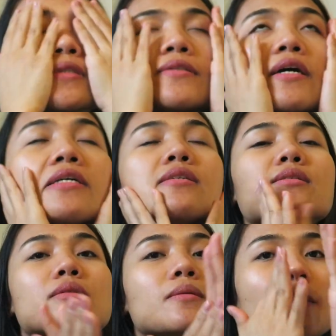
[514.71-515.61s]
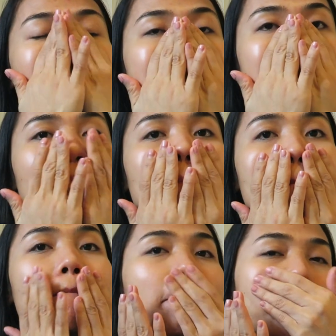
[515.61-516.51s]
So I just
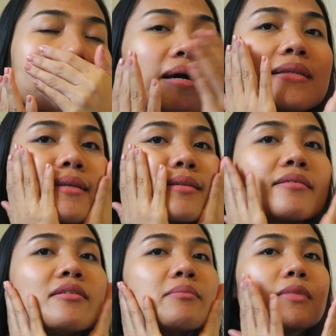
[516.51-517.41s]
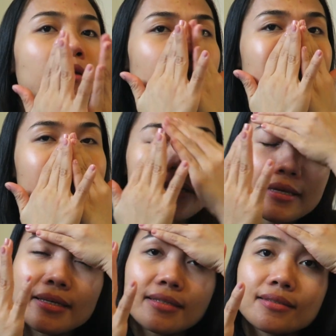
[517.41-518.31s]
pat it on my
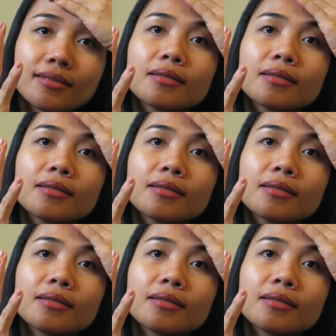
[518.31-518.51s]
face